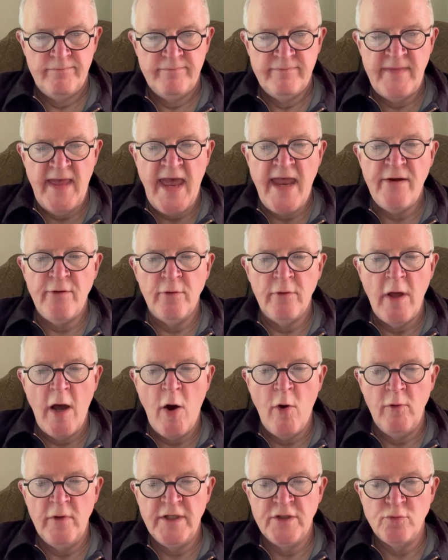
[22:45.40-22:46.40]
Then all
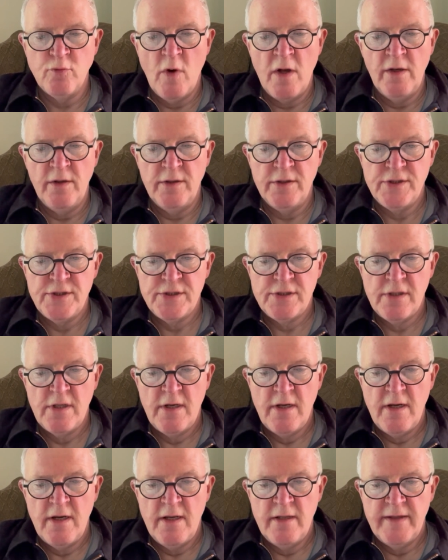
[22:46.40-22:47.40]
wholly at once
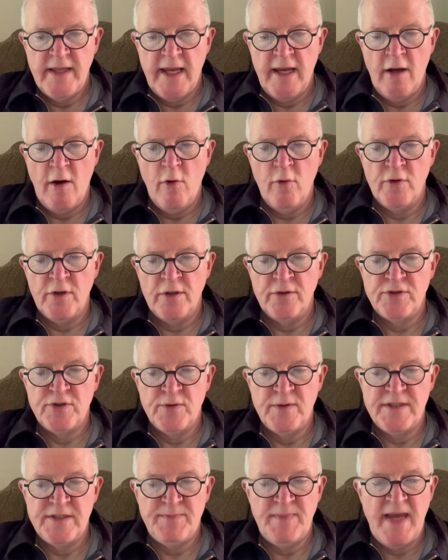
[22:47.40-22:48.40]
they hold on to
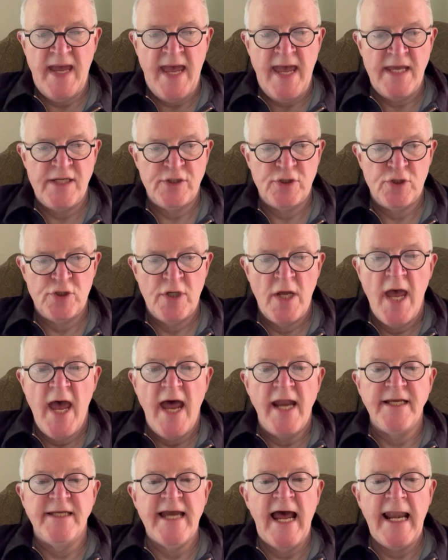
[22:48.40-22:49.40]
his behest,
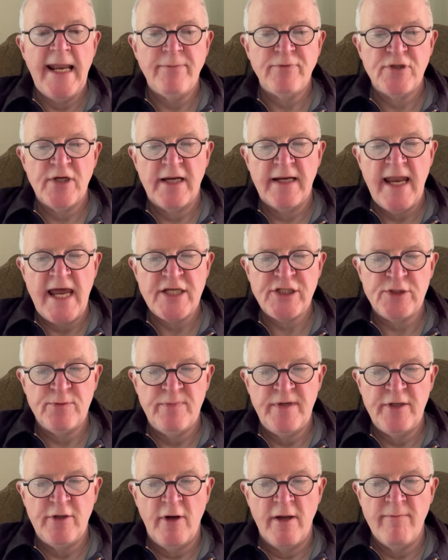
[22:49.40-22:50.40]
and gallop to
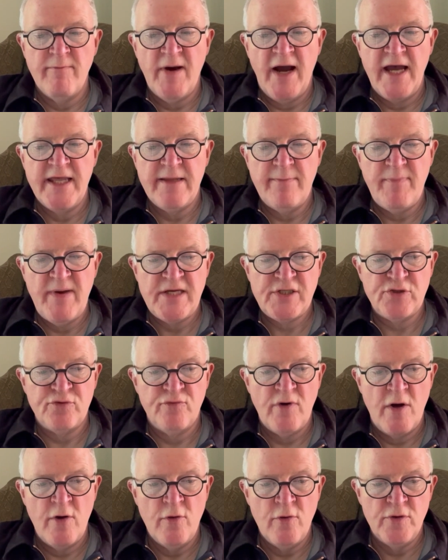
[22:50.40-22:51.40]
Glastonbury, going by the best
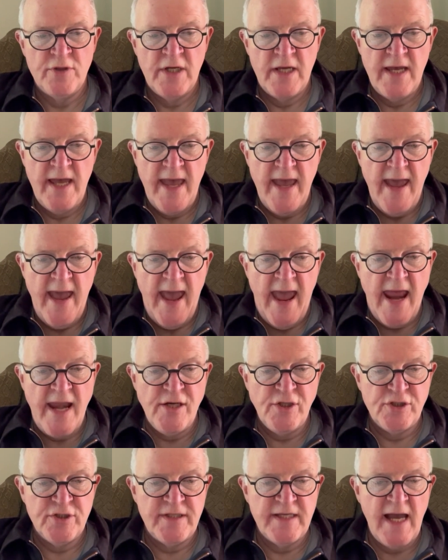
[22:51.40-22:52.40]
road,
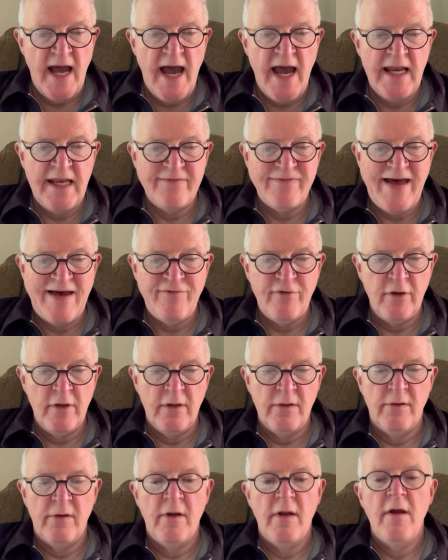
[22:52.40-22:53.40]
enter the Isle of
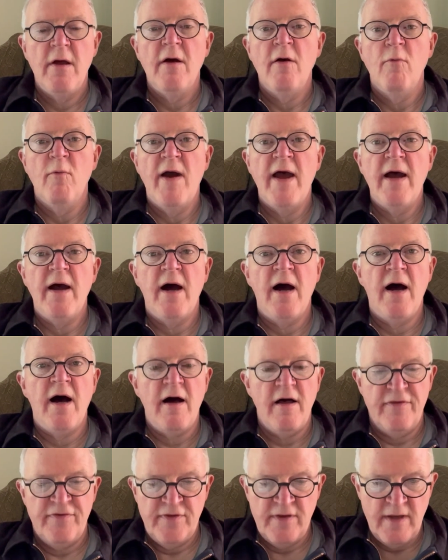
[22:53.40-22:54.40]
Avalon, where
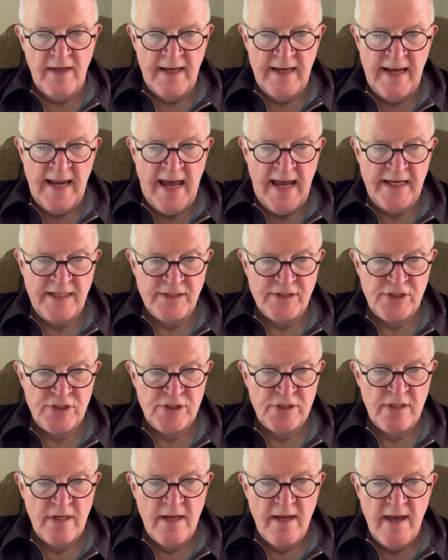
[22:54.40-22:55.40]
Arthur
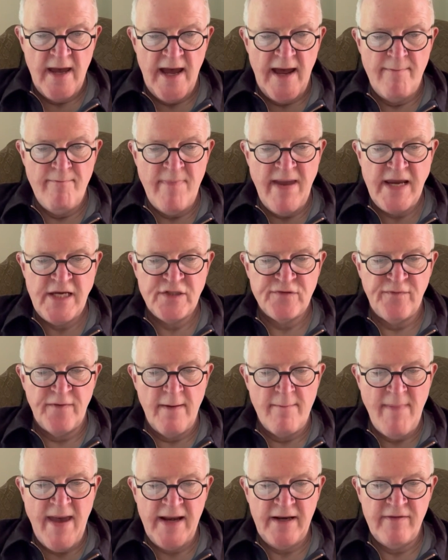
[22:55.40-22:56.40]
alights, and makes for a
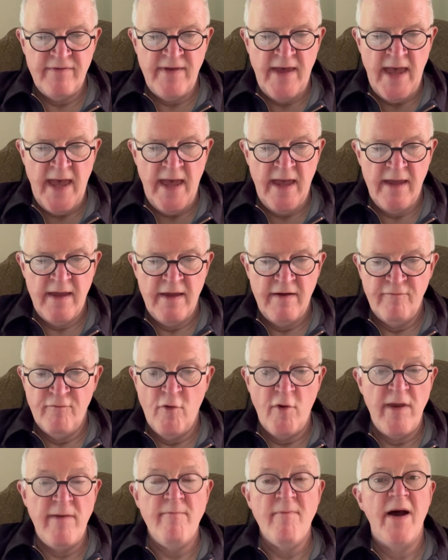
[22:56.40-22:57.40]
manor there, for
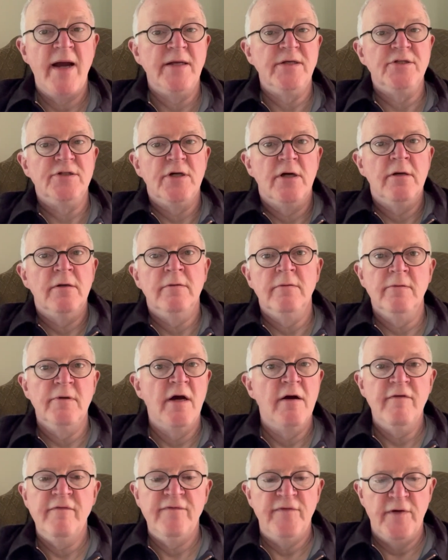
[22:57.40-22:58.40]
he might go
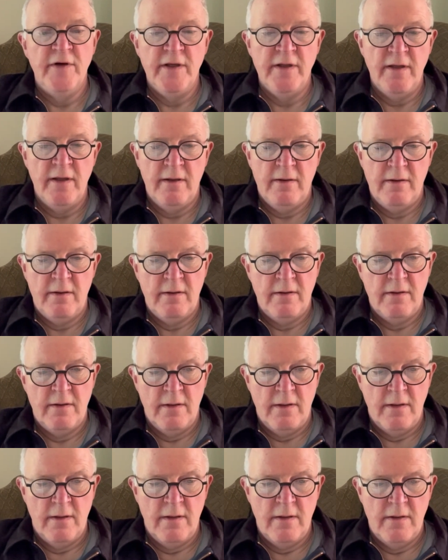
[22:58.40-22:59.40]
no further.
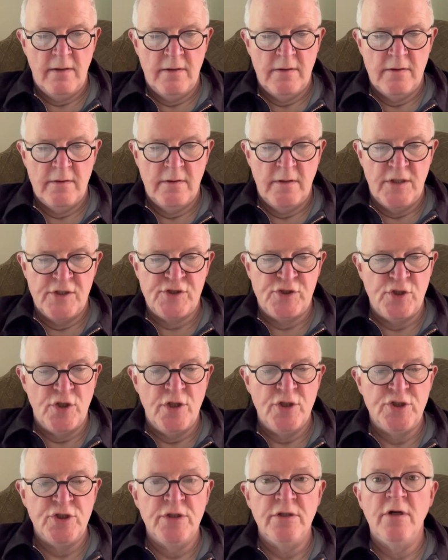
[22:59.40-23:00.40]
A
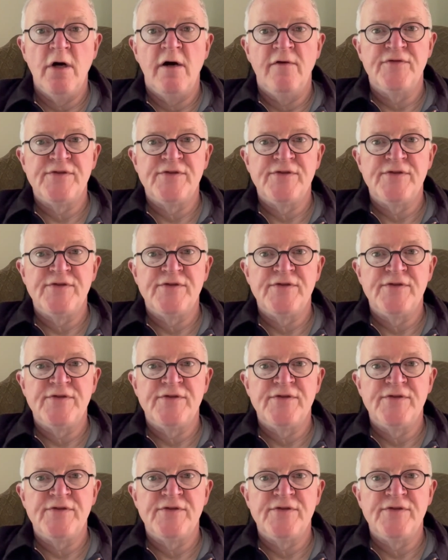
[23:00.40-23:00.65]
surgeon of